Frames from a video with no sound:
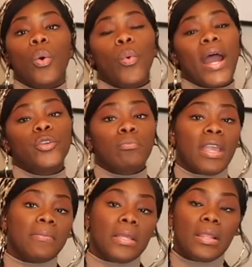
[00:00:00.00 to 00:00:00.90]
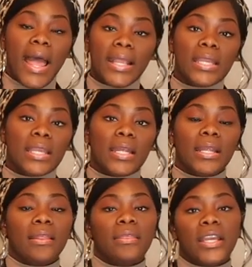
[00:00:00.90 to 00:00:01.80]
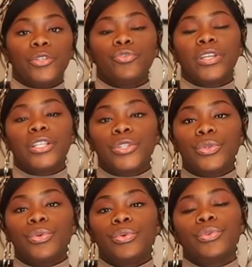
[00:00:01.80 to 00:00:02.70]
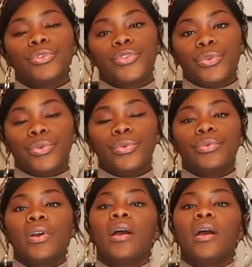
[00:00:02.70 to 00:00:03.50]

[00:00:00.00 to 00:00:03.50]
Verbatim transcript: why you may be lacking it and things you can do to